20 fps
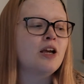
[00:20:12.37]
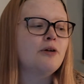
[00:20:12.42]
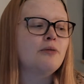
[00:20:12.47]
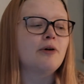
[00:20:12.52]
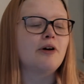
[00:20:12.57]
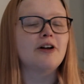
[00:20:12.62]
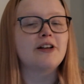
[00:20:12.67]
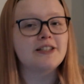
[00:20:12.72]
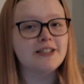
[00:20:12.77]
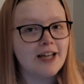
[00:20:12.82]

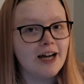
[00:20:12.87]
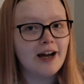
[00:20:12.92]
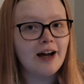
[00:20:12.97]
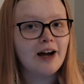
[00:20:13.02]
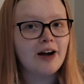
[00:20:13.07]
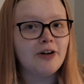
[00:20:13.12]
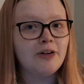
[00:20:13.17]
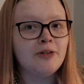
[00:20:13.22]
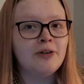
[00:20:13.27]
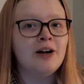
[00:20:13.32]
Whereas
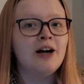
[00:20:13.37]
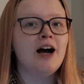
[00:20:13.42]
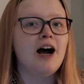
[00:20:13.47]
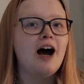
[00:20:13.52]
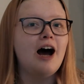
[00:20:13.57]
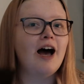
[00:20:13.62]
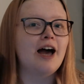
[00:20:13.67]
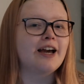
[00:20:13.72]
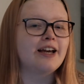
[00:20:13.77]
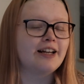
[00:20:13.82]
now
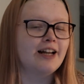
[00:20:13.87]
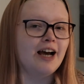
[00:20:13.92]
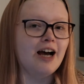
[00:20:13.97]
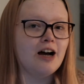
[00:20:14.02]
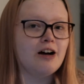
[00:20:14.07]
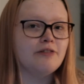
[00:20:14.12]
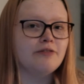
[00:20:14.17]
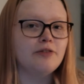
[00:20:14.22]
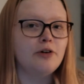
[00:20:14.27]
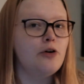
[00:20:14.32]
I can
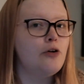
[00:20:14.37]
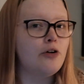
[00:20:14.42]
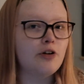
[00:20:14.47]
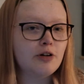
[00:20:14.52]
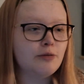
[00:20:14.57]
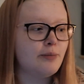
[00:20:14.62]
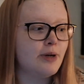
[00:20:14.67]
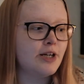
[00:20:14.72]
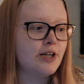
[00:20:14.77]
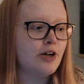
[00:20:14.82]
have all
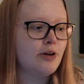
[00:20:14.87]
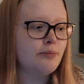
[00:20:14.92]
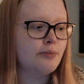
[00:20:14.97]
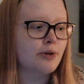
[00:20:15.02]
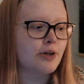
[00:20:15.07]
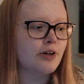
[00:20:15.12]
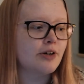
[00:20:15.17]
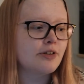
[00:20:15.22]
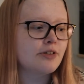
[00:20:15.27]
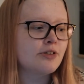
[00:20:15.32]
of my
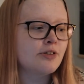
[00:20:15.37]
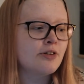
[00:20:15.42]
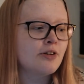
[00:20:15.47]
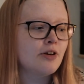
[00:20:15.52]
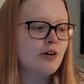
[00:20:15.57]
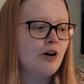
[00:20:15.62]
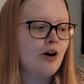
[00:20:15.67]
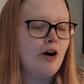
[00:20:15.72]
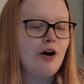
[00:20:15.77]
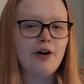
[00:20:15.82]
notebooks
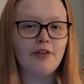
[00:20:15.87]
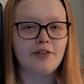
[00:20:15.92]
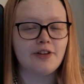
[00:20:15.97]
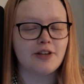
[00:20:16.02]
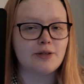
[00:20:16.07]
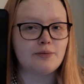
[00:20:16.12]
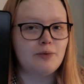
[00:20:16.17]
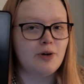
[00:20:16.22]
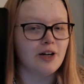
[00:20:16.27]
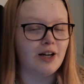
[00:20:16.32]
on
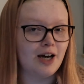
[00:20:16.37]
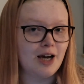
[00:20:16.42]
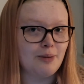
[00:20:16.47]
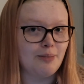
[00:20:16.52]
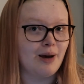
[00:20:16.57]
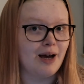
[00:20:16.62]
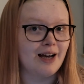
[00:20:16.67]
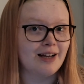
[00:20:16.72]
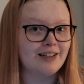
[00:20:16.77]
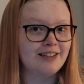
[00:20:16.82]
this one
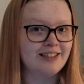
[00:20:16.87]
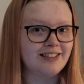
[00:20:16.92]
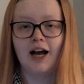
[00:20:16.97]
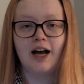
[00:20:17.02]
iPad.